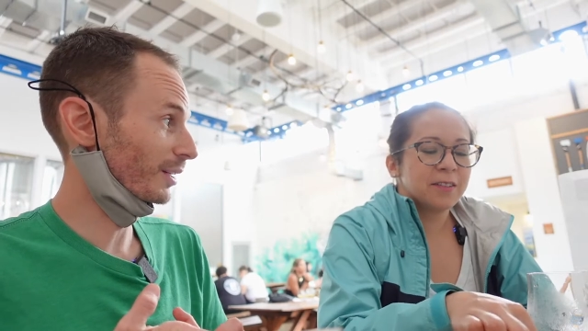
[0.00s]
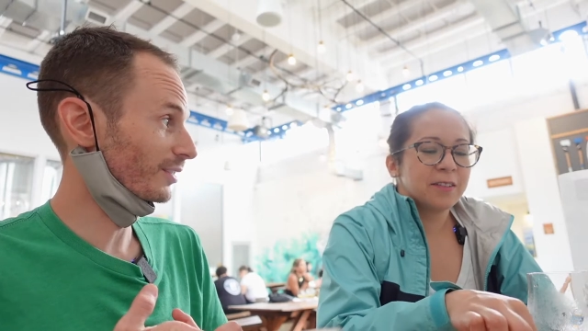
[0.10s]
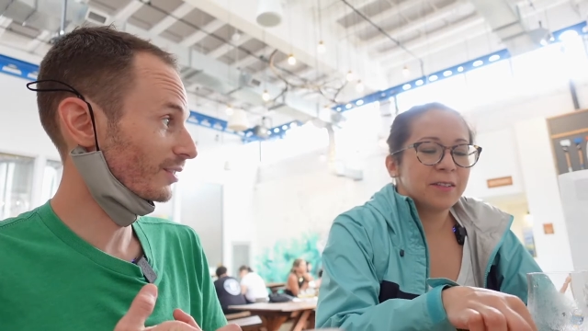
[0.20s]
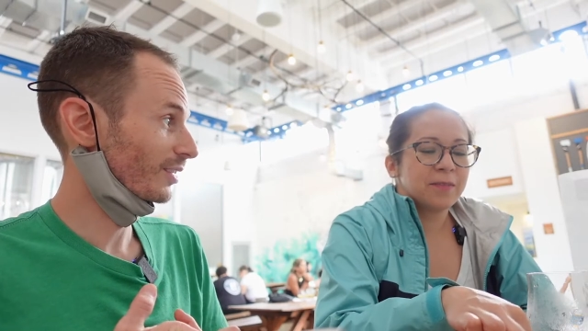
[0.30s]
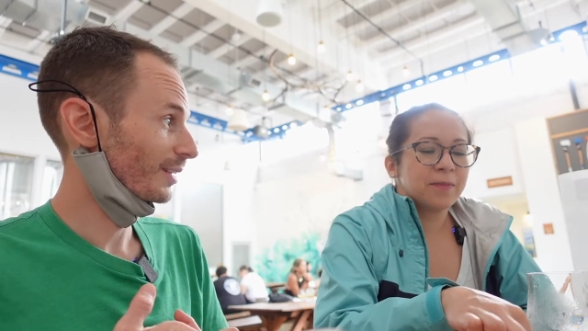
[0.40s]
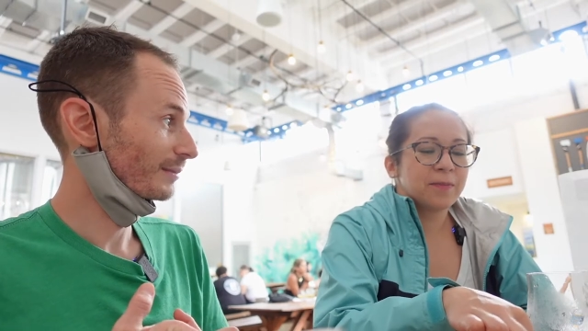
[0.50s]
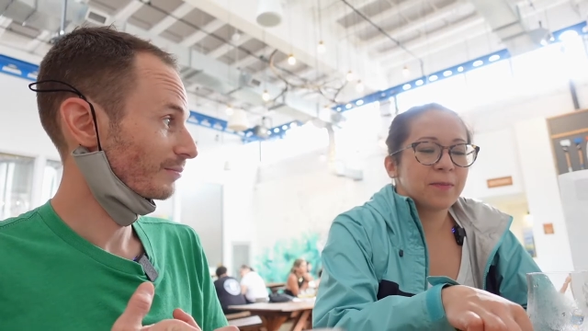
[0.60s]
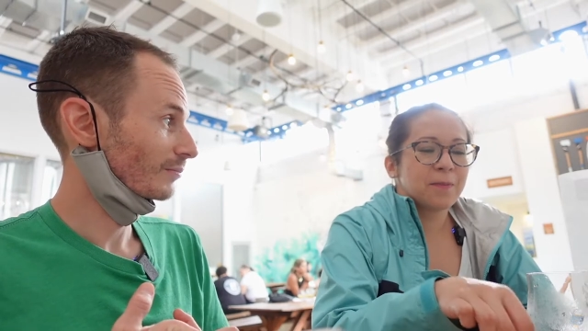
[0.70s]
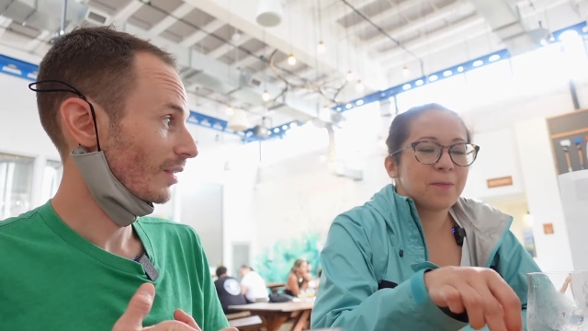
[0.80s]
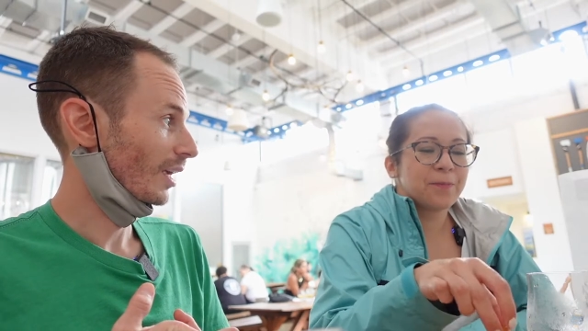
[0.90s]
Speaker 1: mice.
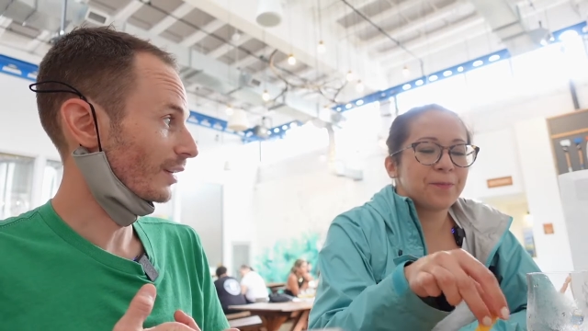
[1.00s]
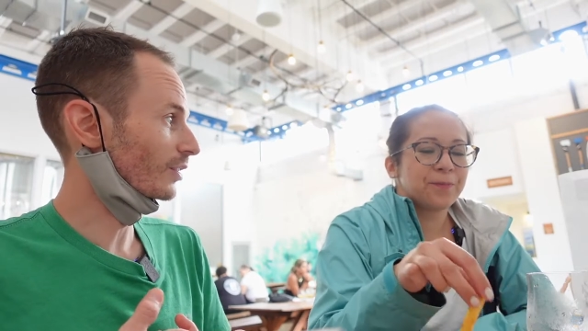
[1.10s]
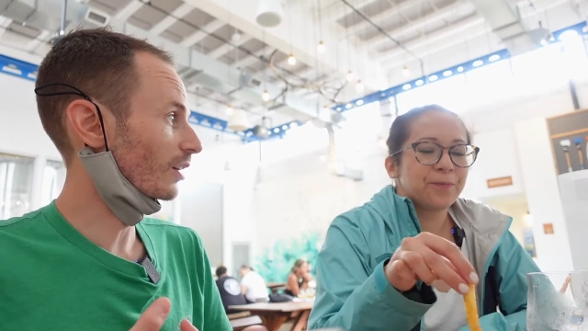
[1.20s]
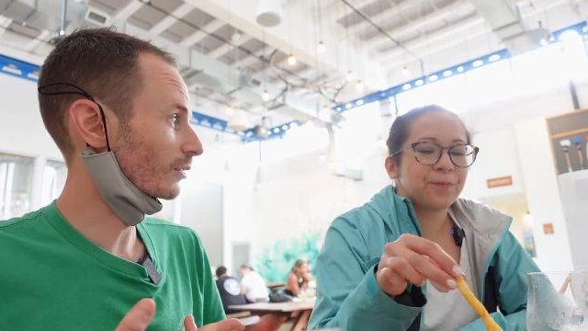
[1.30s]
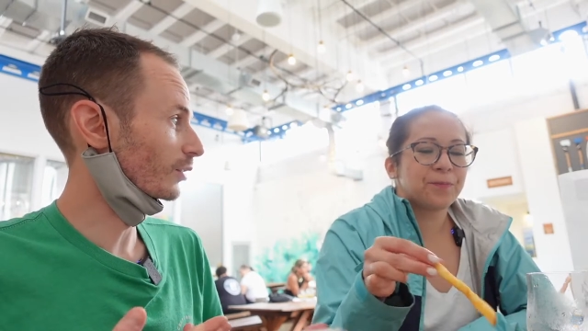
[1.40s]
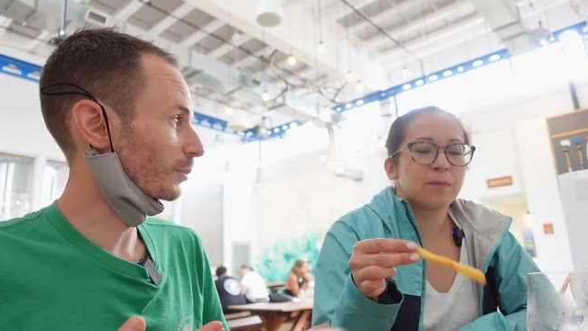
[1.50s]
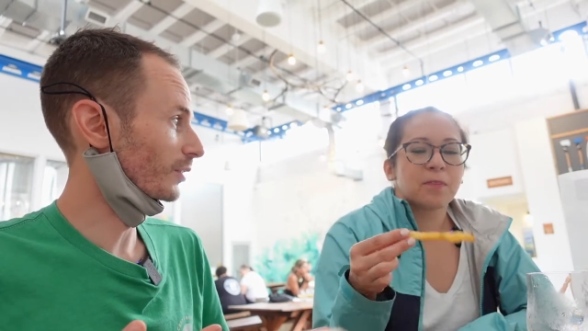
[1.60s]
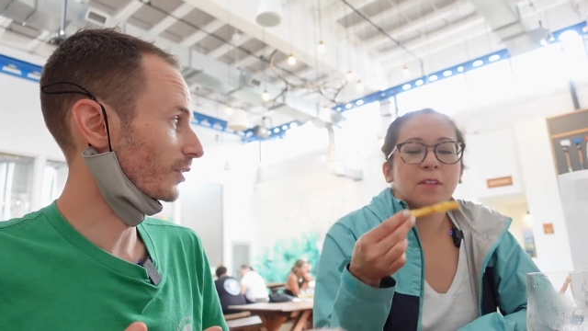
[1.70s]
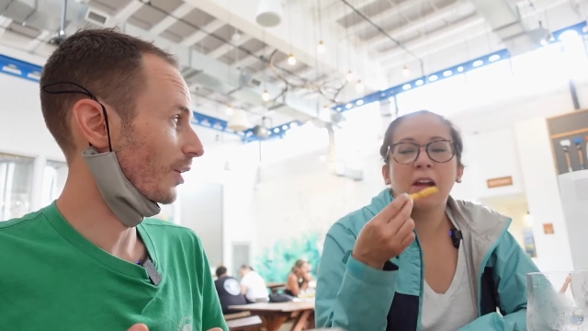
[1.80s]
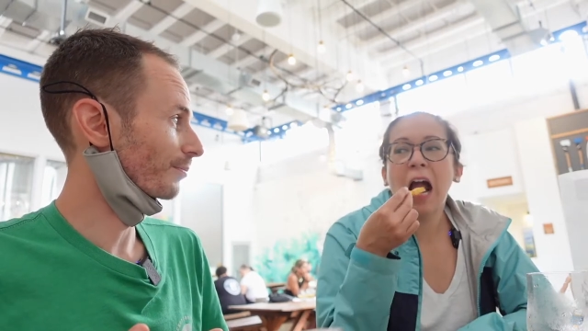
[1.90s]
How's hot cross
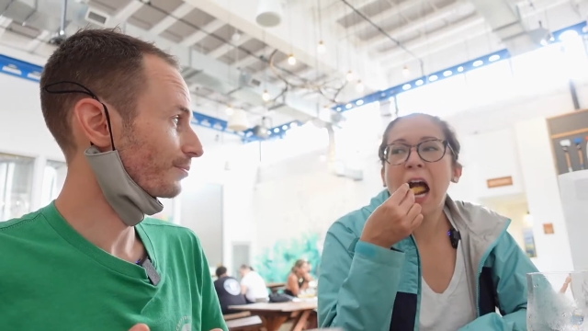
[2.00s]
buns go?